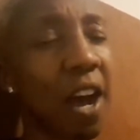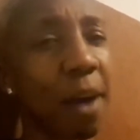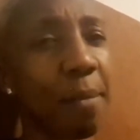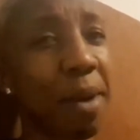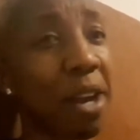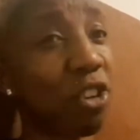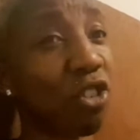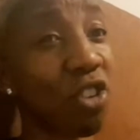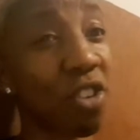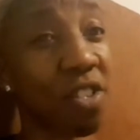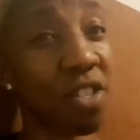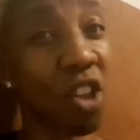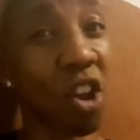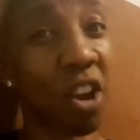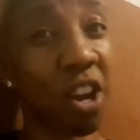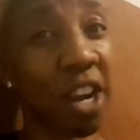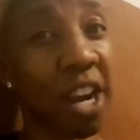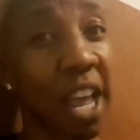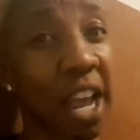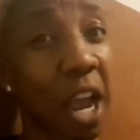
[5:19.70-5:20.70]
I just
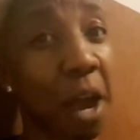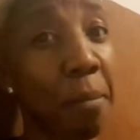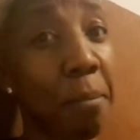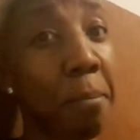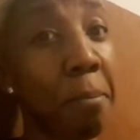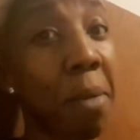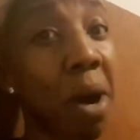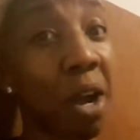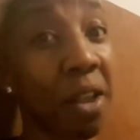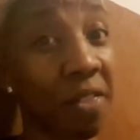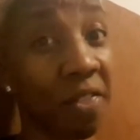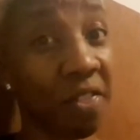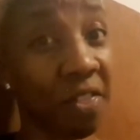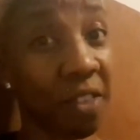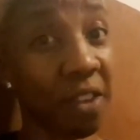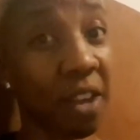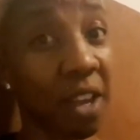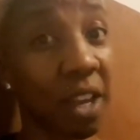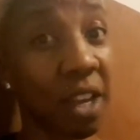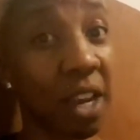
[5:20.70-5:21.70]
started like a month
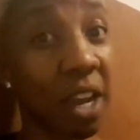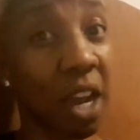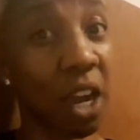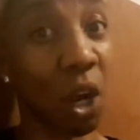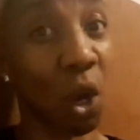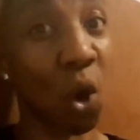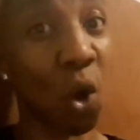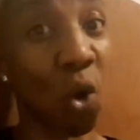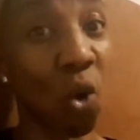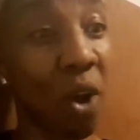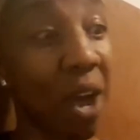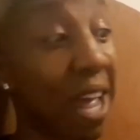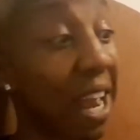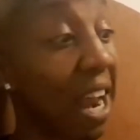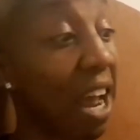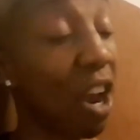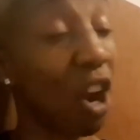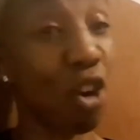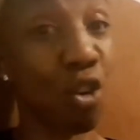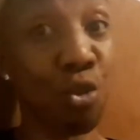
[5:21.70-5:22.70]
ago and
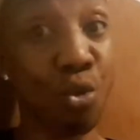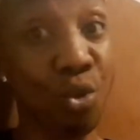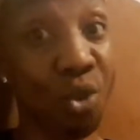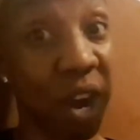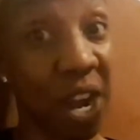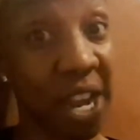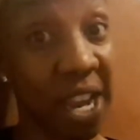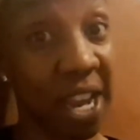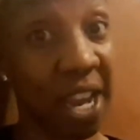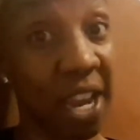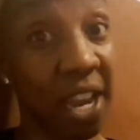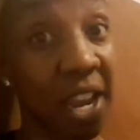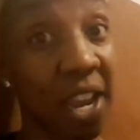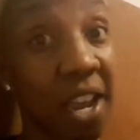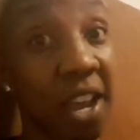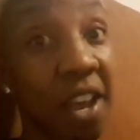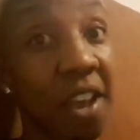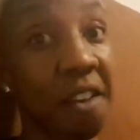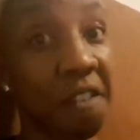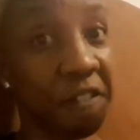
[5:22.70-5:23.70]
I already
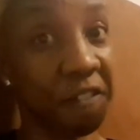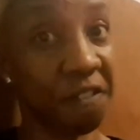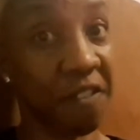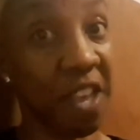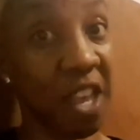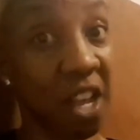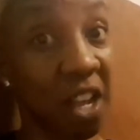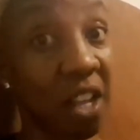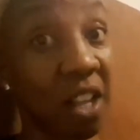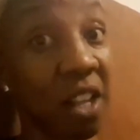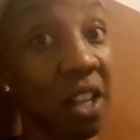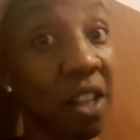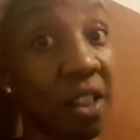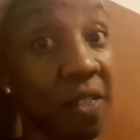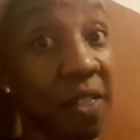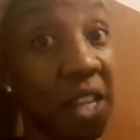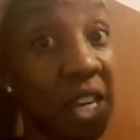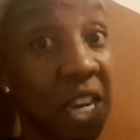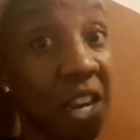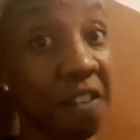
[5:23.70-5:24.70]
feel
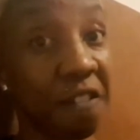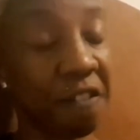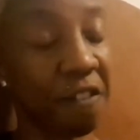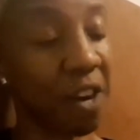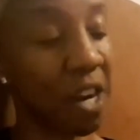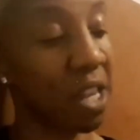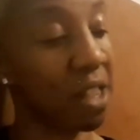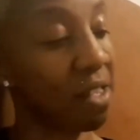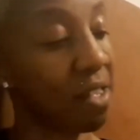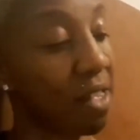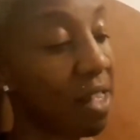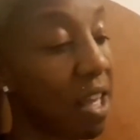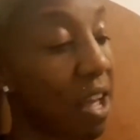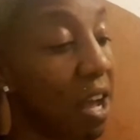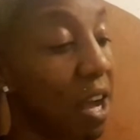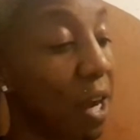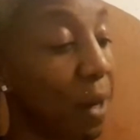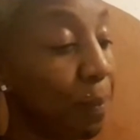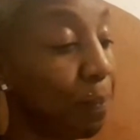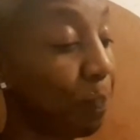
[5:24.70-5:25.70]
the difference.
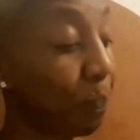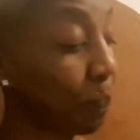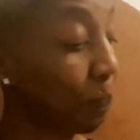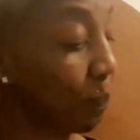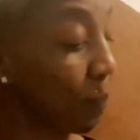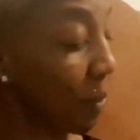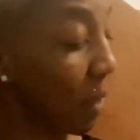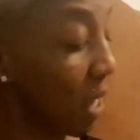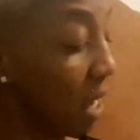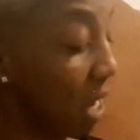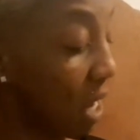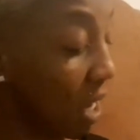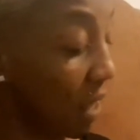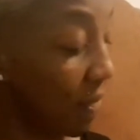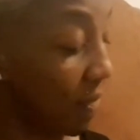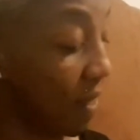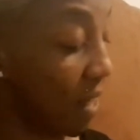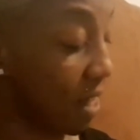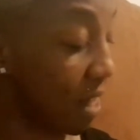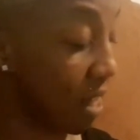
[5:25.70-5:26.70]

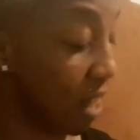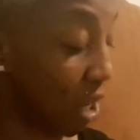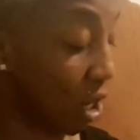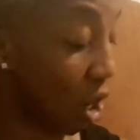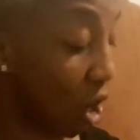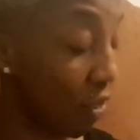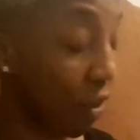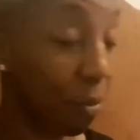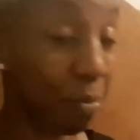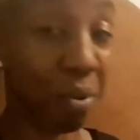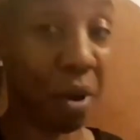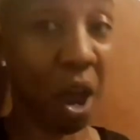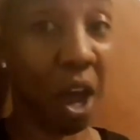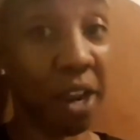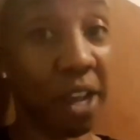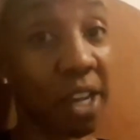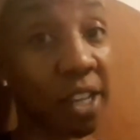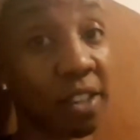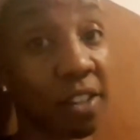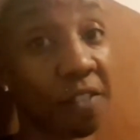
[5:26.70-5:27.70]
This is another
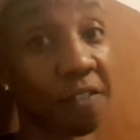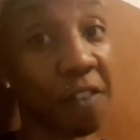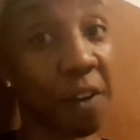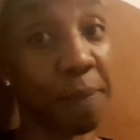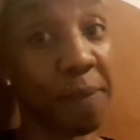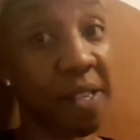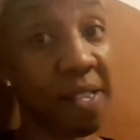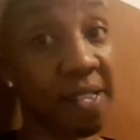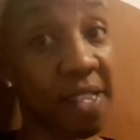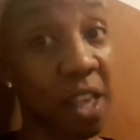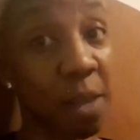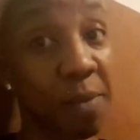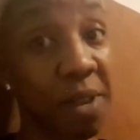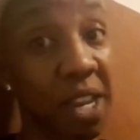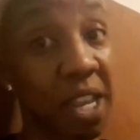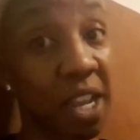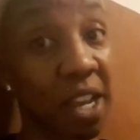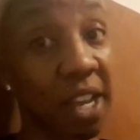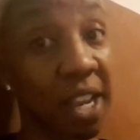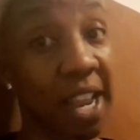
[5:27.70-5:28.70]
product from the
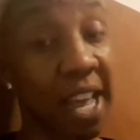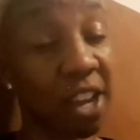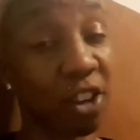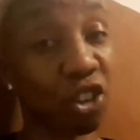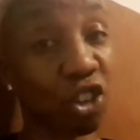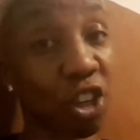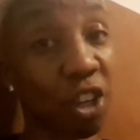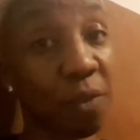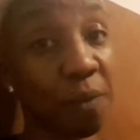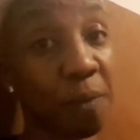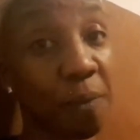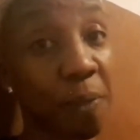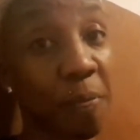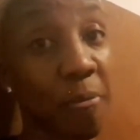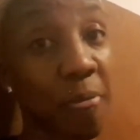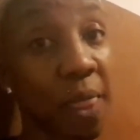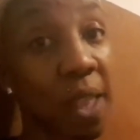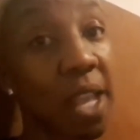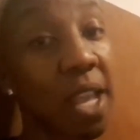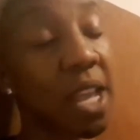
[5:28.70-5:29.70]
CBD collection.
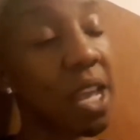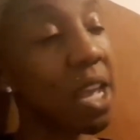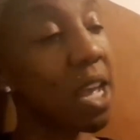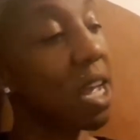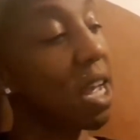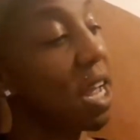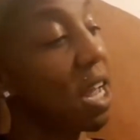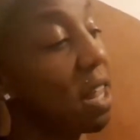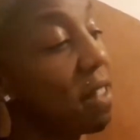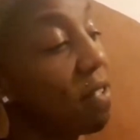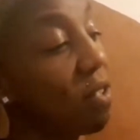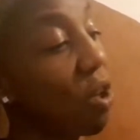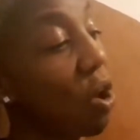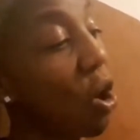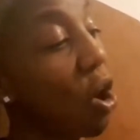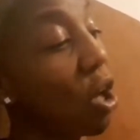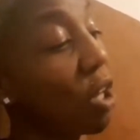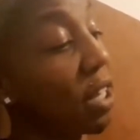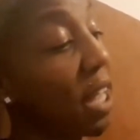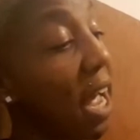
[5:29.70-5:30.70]
It's
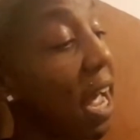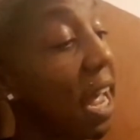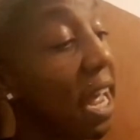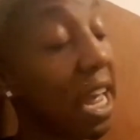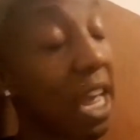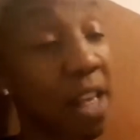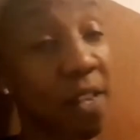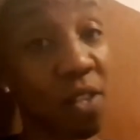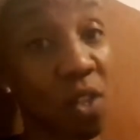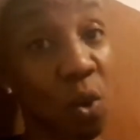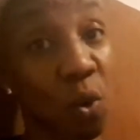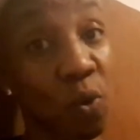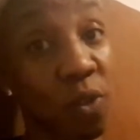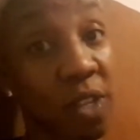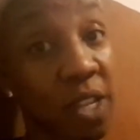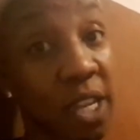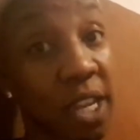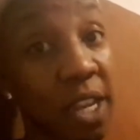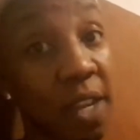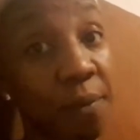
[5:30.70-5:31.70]
called I Chose
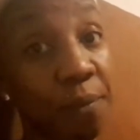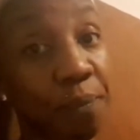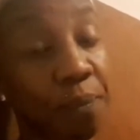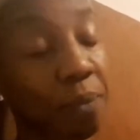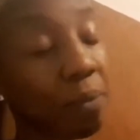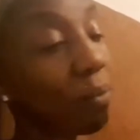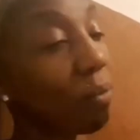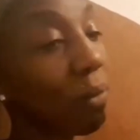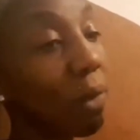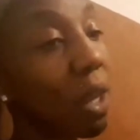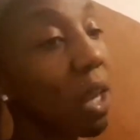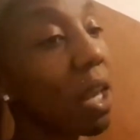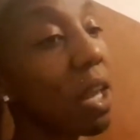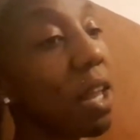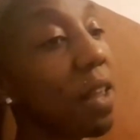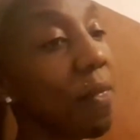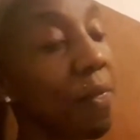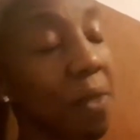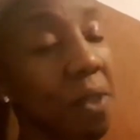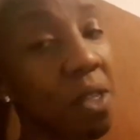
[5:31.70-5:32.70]
TLC.
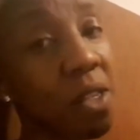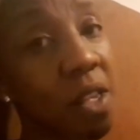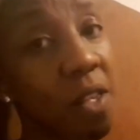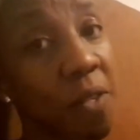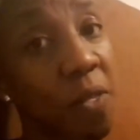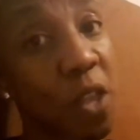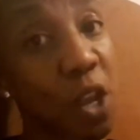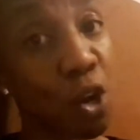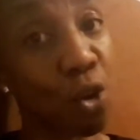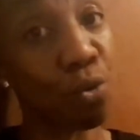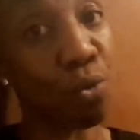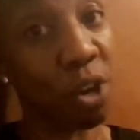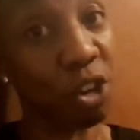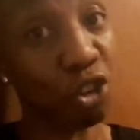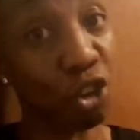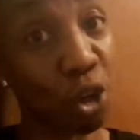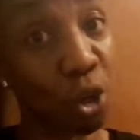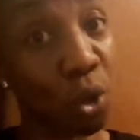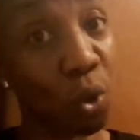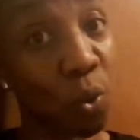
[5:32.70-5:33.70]
This is the
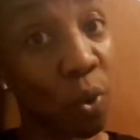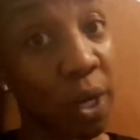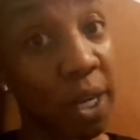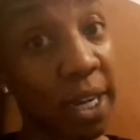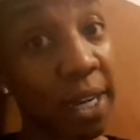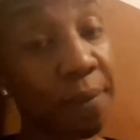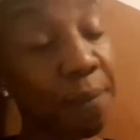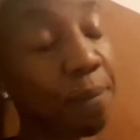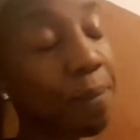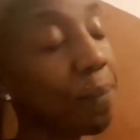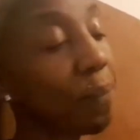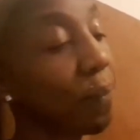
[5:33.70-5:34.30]
original one.